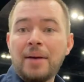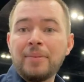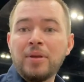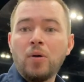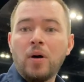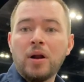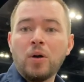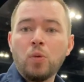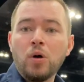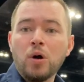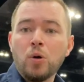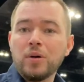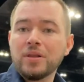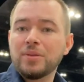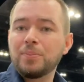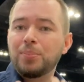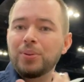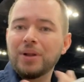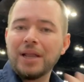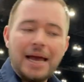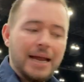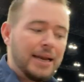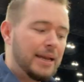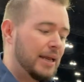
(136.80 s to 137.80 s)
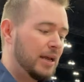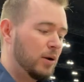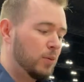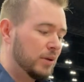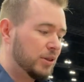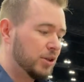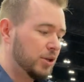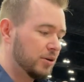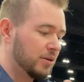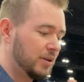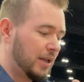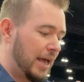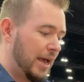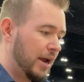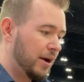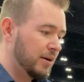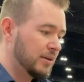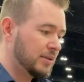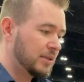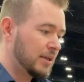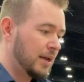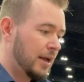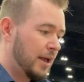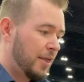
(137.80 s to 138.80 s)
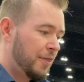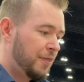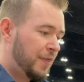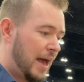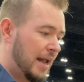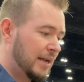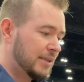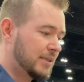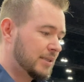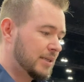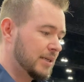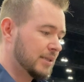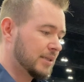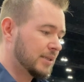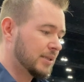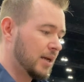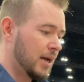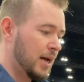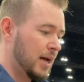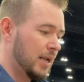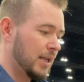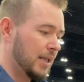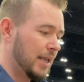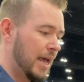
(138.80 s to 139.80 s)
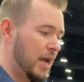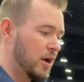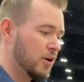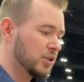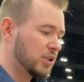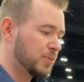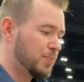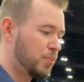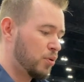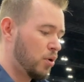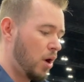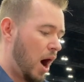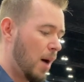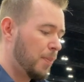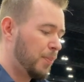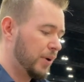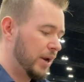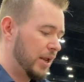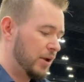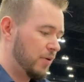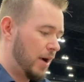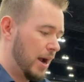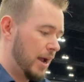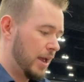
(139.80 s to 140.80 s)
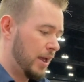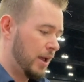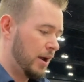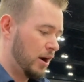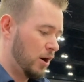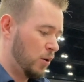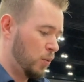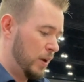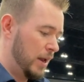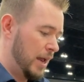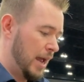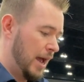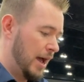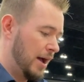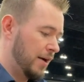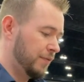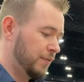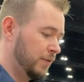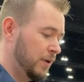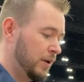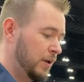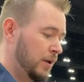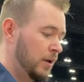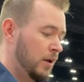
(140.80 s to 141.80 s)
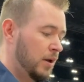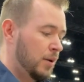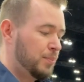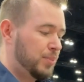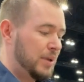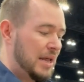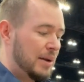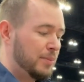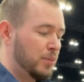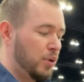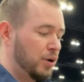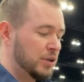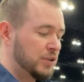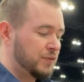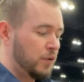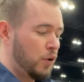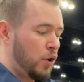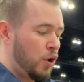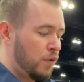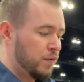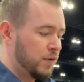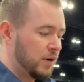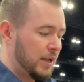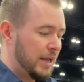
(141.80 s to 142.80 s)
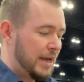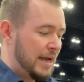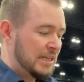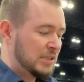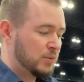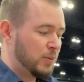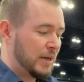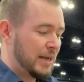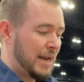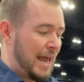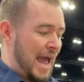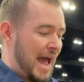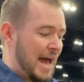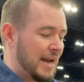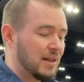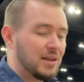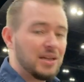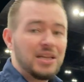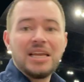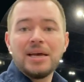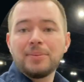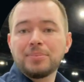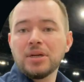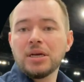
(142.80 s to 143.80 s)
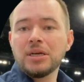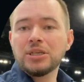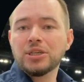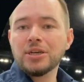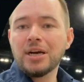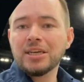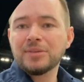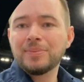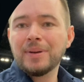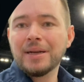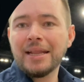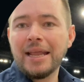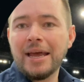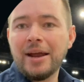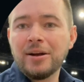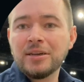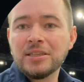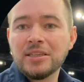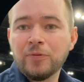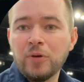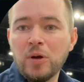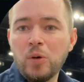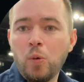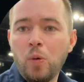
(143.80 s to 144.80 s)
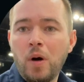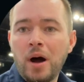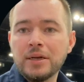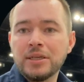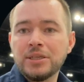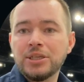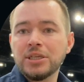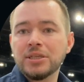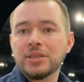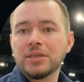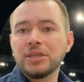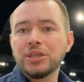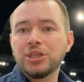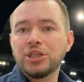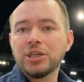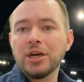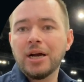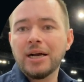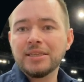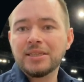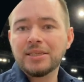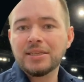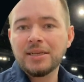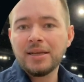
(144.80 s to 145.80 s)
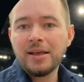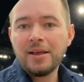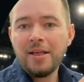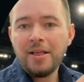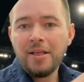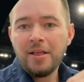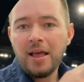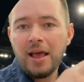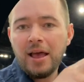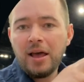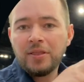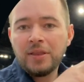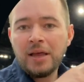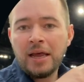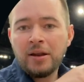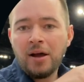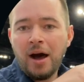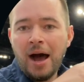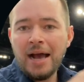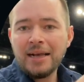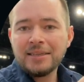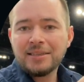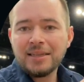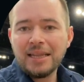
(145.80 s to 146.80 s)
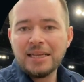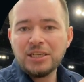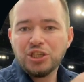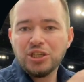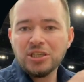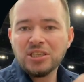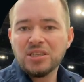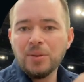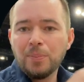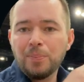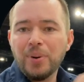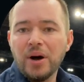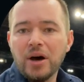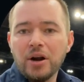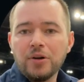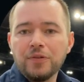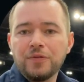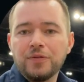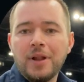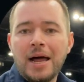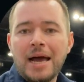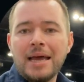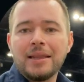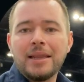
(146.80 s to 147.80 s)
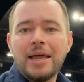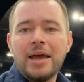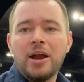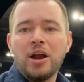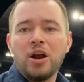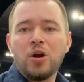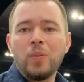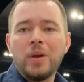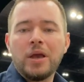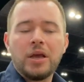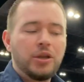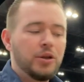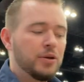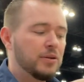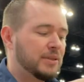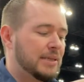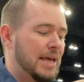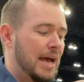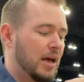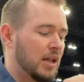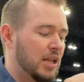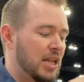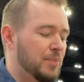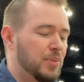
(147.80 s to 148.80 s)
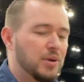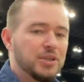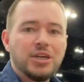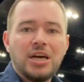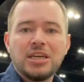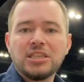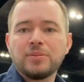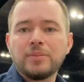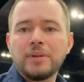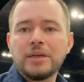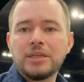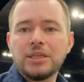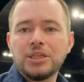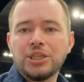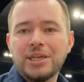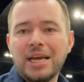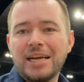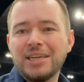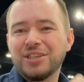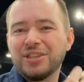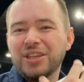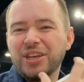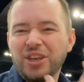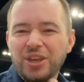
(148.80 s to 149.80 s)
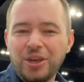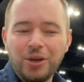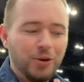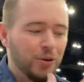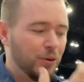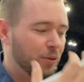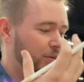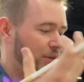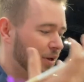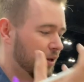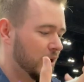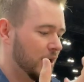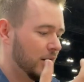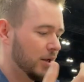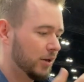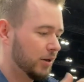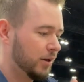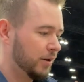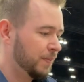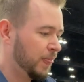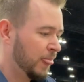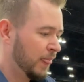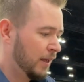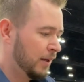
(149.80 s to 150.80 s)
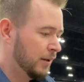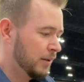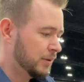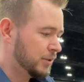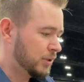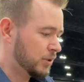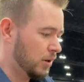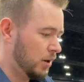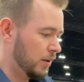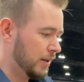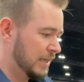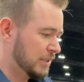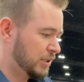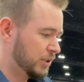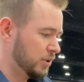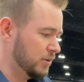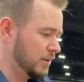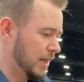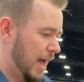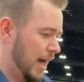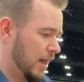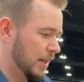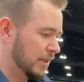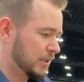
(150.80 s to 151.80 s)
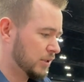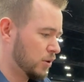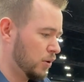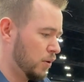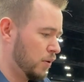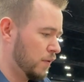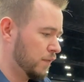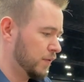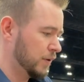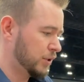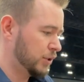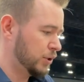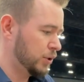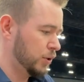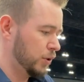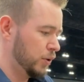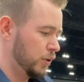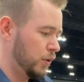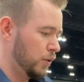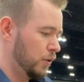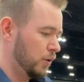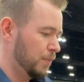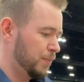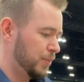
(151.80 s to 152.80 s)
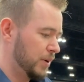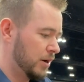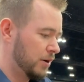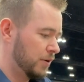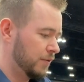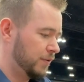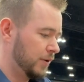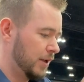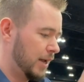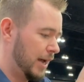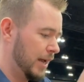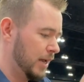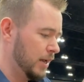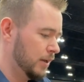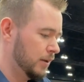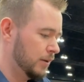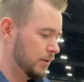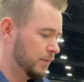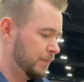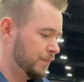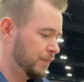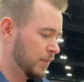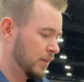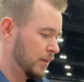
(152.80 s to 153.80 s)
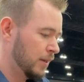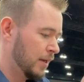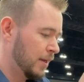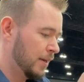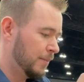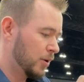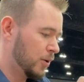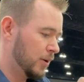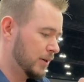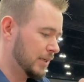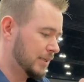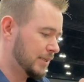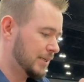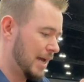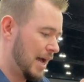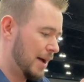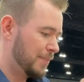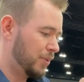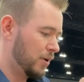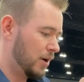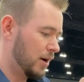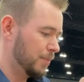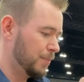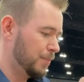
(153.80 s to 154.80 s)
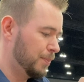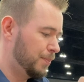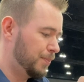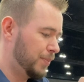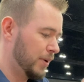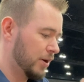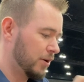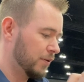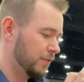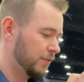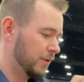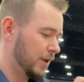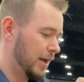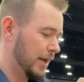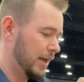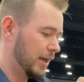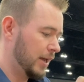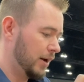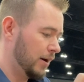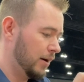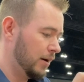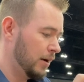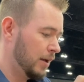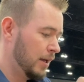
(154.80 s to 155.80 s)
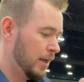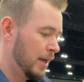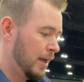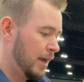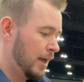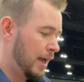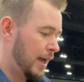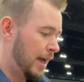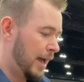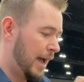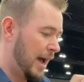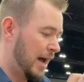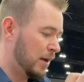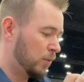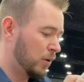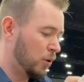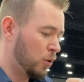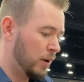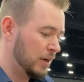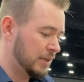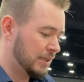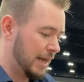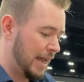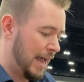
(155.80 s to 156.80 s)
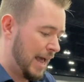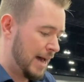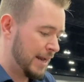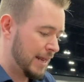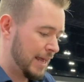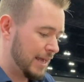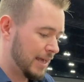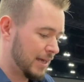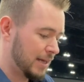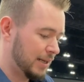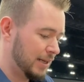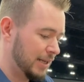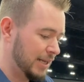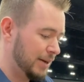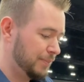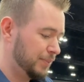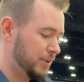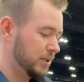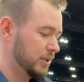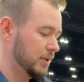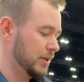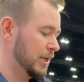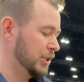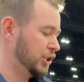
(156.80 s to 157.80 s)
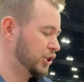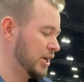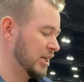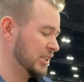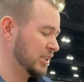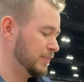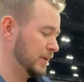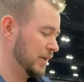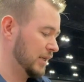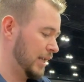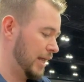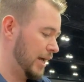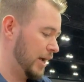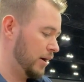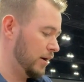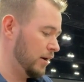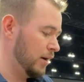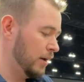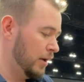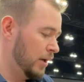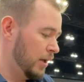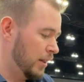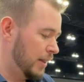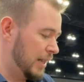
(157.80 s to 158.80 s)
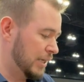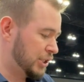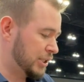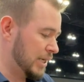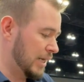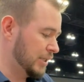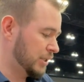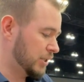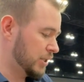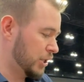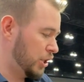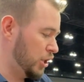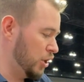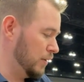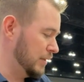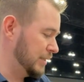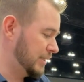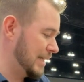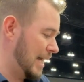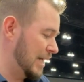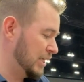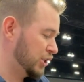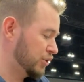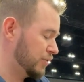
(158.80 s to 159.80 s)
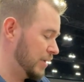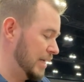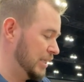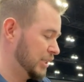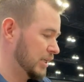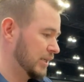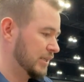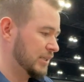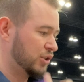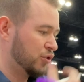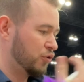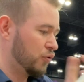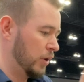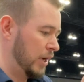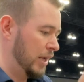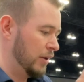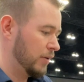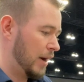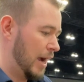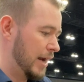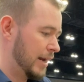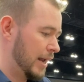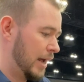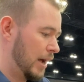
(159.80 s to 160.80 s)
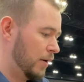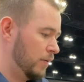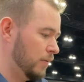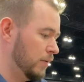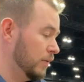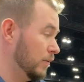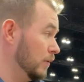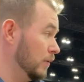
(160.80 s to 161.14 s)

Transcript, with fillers: you want to work with blending with your layers, that's this layers property right here. We have blend modes for overlays. We can add clipped adjustment layers. If we want to just adjust and isolate just the butterfly layer, we can use that clip adjustment to change the hue, the color. So let's do that. Let's go over to butterfly. We're going to tap on butterfly here, and we're going to add a clipped adjustment layer. Let's change the hue and saturation. It's green right now.